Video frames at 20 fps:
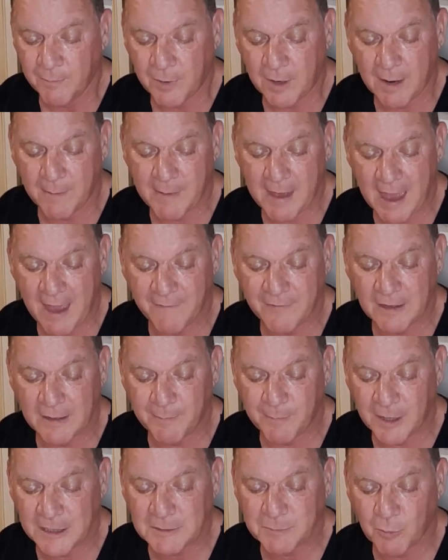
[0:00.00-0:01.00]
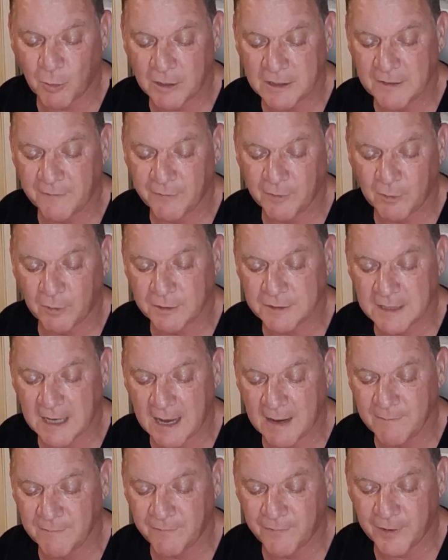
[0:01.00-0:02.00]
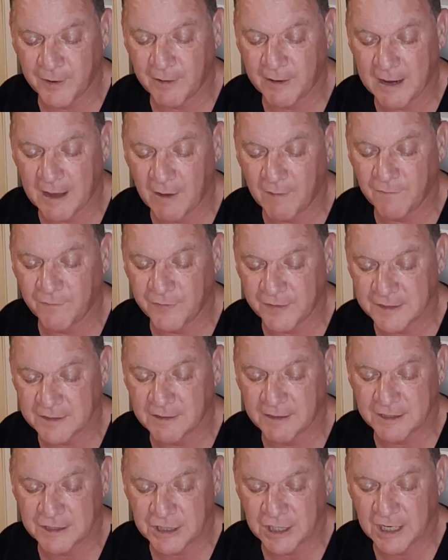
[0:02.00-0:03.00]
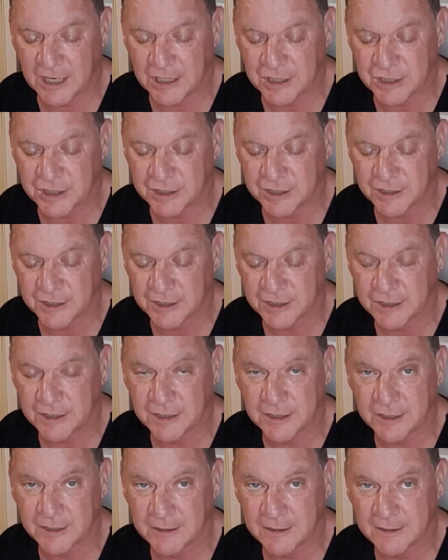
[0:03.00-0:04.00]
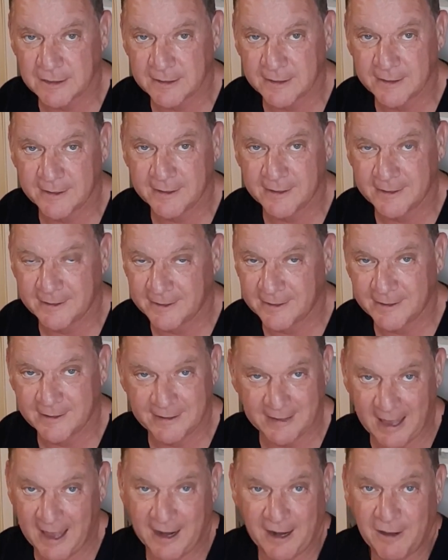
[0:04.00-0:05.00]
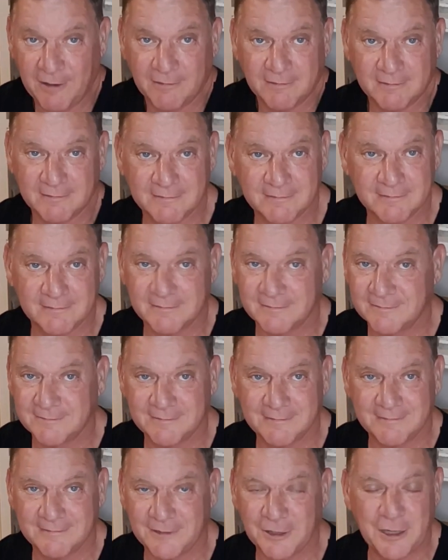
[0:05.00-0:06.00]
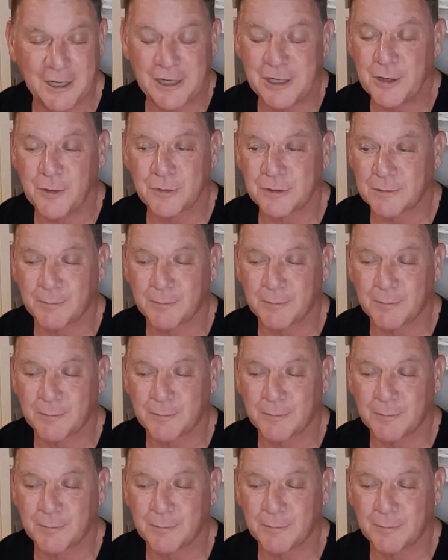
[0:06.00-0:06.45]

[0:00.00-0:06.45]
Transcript: but I'm having a much more difficult time figuring out physical education. I know. You get no